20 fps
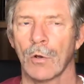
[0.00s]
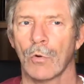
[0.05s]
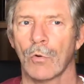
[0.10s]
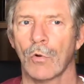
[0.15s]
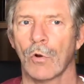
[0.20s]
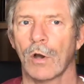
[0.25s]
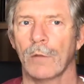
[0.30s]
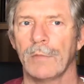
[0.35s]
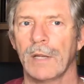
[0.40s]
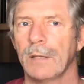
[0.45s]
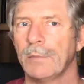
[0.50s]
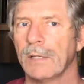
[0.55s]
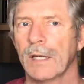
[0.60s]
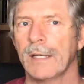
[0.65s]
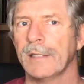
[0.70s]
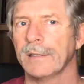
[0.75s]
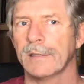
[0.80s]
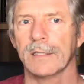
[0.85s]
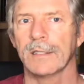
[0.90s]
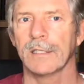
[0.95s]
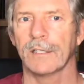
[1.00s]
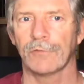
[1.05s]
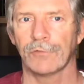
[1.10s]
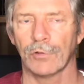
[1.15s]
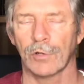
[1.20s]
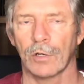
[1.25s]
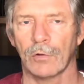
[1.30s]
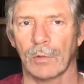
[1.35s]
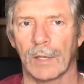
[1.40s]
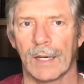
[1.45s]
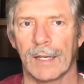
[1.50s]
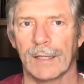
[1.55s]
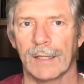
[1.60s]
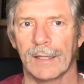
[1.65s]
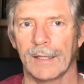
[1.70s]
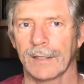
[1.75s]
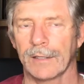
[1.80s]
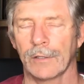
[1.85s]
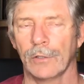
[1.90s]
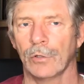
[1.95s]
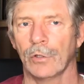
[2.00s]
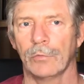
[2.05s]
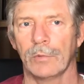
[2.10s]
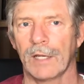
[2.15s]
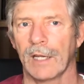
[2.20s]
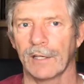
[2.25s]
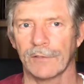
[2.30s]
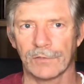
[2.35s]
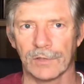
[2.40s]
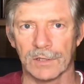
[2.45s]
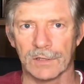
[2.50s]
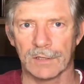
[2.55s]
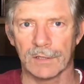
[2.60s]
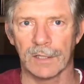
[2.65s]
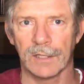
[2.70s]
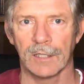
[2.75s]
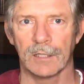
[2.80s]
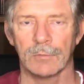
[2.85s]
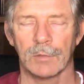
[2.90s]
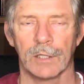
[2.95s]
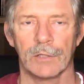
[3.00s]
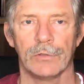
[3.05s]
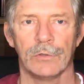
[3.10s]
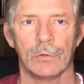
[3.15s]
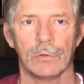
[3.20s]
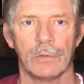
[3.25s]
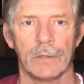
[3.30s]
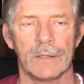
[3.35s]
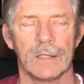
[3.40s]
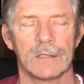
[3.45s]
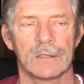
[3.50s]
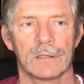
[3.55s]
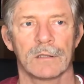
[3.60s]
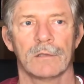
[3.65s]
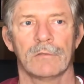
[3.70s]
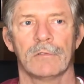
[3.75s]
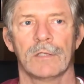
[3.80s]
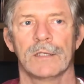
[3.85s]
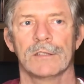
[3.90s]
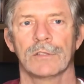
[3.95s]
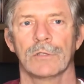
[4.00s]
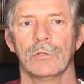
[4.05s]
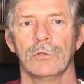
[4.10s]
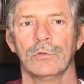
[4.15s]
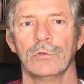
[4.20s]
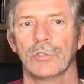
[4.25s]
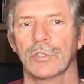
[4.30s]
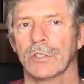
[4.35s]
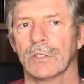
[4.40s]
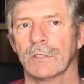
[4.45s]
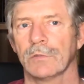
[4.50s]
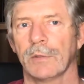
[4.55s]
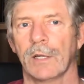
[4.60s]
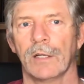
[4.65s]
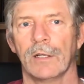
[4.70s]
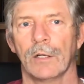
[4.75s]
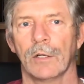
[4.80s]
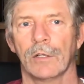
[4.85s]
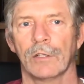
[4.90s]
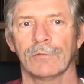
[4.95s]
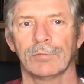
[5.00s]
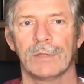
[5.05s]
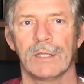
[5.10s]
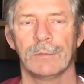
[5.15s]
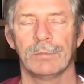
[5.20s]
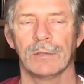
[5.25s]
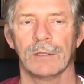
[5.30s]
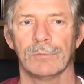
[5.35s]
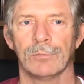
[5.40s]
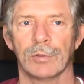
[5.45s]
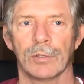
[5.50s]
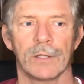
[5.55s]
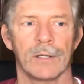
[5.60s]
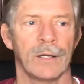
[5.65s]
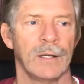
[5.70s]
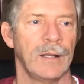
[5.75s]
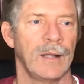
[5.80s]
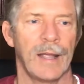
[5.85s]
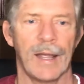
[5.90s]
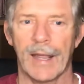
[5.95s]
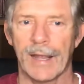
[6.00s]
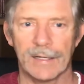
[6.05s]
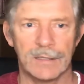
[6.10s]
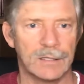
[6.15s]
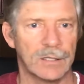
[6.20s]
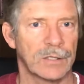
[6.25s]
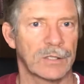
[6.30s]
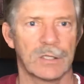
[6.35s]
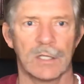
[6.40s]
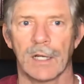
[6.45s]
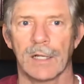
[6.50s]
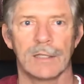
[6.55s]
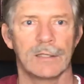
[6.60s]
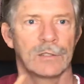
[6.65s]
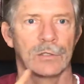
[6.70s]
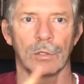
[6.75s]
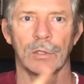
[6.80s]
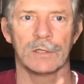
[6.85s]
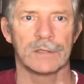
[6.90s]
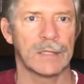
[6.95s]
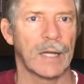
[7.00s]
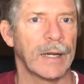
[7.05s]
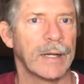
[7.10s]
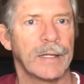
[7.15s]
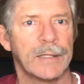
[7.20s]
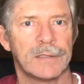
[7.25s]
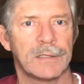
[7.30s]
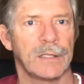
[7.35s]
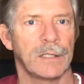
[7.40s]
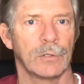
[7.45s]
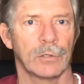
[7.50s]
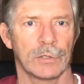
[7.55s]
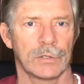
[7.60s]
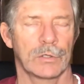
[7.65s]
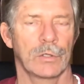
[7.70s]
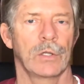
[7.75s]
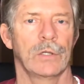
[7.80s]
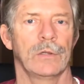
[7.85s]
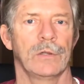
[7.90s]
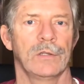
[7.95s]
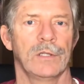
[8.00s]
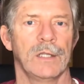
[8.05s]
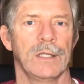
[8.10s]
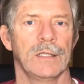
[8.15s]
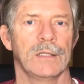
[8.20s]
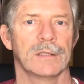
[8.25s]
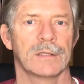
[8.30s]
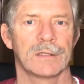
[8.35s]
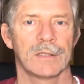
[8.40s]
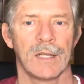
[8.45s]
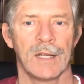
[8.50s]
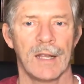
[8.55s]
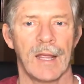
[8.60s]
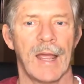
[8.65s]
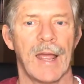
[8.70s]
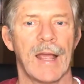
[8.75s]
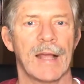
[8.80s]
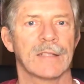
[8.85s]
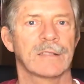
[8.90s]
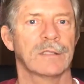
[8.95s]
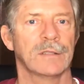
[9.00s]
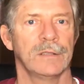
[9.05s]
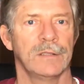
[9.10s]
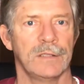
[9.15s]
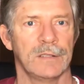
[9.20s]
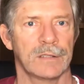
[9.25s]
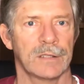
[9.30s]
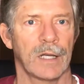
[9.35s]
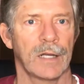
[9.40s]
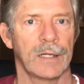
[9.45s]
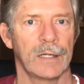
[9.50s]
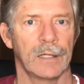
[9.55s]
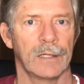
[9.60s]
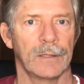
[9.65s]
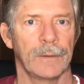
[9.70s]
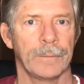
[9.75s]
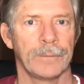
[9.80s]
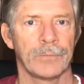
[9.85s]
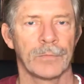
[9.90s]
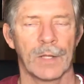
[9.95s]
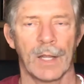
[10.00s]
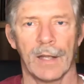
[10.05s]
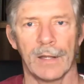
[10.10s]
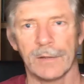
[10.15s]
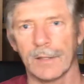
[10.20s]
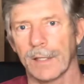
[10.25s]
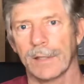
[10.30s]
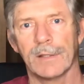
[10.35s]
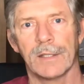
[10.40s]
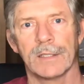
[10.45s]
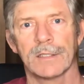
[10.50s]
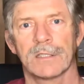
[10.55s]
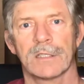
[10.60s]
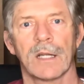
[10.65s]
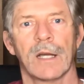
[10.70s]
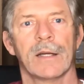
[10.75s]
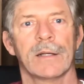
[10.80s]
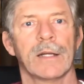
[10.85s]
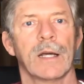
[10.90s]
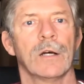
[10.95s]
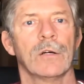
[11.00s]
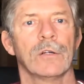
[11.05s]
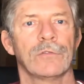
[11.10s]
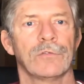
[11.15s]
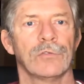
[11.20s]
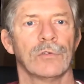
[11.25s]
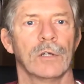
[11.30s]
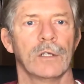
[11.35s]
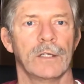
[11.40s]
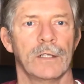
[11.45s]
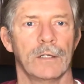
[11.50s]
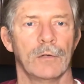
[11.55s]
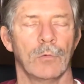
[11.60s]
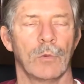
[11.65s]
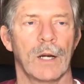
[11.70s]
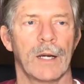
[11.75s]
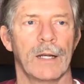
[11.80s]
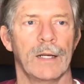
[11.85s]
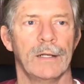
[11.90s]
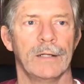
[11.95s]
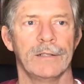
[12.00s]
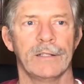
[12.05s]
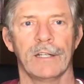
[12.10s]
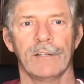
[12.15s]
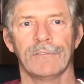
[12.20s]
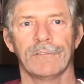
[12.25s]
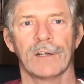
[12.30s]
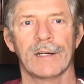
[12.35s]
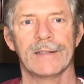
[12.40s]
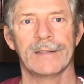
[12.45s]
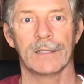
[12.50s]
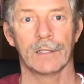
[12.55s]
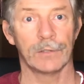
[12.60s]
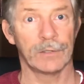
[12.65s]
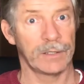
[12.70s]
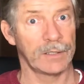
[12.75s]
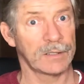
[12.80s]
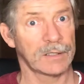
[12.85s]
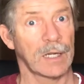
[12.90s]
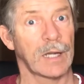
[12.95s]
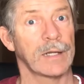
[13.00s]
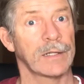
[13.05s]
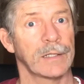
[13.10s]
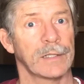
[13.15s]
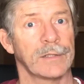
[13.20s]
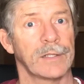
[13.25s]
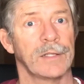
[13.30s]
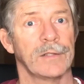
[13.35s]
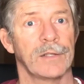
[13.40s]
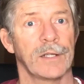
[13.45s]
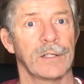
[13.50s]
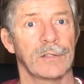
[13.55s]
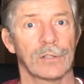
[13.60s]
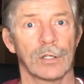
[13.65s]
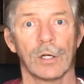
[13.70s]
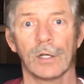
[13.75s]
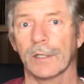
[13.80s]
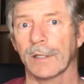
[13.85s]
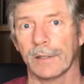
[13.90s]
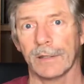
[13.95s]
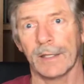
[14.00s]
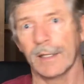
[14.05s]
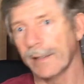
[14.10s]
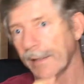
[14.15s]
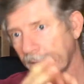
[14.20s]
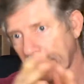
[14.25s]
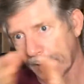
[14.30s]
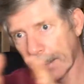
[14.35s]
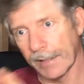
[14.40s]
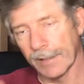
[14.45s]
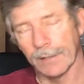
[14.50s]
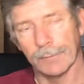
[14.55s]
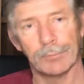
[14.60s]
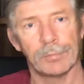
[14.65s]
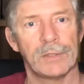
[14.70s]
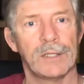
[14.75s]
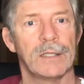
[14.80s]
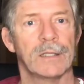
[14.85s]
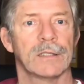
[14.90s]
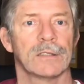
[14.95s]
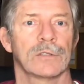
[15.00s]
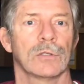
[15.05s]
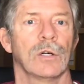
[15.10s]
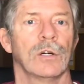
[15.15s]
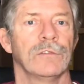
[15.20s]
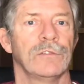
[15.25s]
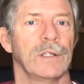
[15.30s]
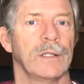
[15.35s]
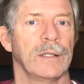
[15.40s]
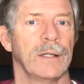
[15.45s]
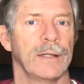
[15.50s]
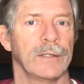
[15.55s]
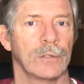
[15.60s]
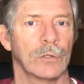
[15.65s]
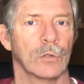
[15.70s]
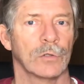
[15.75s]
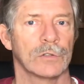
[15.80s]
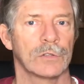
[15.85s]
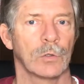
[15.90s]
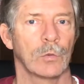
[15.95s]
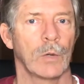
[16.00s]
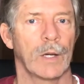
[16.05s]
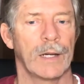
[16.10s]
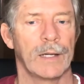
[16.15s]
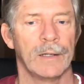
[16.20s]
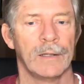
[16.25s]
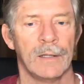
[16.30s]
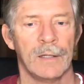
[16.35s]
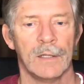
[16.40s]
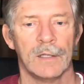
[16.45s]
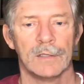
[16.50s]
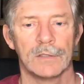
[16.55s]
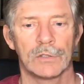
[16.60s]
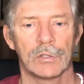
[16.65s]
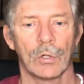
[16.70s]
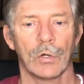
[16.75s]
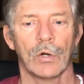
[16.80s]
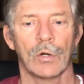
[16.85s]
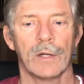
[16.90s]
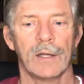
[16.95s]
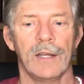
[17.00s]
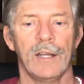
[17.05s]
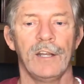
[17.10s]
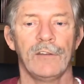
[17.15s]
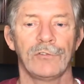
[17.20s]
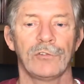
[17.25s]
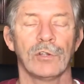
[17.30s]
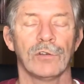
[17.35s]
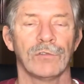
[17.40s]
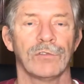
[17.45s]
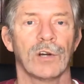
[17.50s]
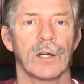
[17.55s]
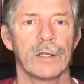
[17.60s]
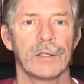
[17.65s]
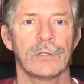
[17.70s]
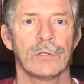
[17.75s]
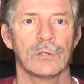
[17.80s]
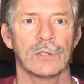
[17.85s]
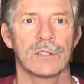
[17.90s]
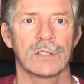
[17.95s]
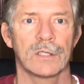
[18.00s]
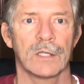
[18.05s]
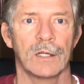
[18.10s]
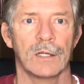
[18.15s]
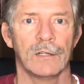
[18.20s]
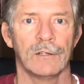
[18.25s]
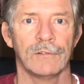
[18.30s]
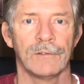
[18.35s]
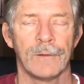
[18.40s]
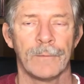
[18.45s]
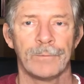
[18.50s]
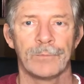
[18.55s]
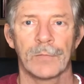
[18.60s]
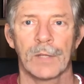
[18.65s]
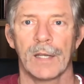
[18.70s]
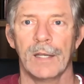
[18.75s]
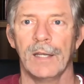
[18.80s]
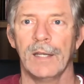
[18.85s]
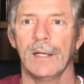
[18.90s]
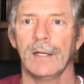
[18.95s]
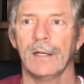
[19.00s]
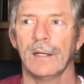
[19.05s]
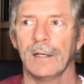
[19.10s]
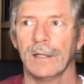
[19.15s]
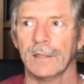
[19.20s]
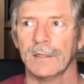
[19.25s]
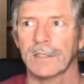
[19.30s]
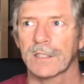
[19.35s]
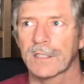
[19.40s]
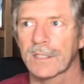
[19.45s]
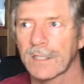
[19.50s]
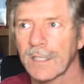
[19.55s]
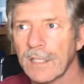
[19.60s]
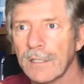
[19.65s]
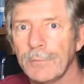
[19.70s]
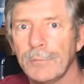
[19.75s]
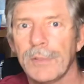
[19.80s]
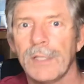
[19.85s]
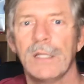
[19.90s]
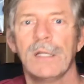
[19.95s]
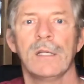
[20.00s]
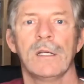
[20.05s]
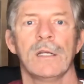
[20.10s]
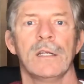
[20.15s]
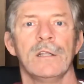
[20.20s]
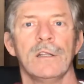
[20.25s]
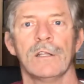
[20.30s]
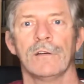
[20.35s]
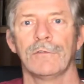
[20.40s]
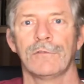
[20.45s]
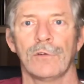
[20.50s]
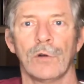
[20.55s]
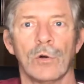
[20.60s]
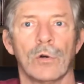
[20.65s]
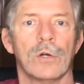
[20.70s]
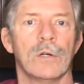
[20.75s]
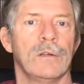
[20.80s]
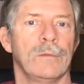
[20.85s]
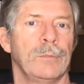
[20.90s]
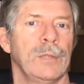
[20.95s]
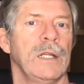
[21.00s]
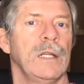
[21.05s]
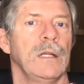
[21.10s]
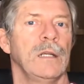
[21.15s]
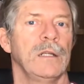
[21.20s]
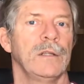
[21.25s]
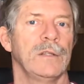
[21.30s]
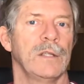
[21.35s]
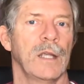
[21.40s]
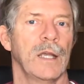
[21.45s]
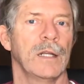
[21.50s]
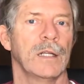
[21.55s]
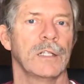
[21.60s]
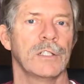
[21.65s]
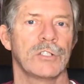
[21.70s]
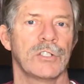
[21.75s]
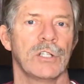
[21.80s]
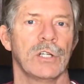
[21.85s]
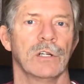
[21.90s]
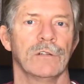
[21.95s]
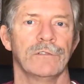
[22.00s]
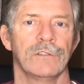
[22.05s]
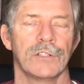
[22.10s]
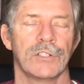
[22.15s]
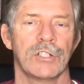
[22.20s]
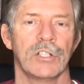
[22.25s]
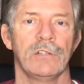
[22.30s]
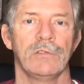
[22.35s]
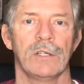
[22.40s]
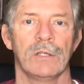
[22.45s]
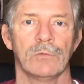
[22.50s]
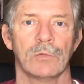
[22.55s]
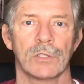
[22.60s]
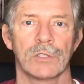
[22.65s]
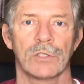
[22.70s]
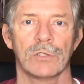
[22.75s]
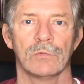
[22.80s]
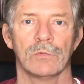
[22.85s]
Or maybe I did it for a while, like, we have this thing about New Year's resolutions where a lot of people put exercise or dieting or certain things as a desire, and then they start out for a little while and they find out it's harder than they thought, and then it kind of peters off and goes away. So if you find yourself in still being in the flow and being in the energy of achieving what you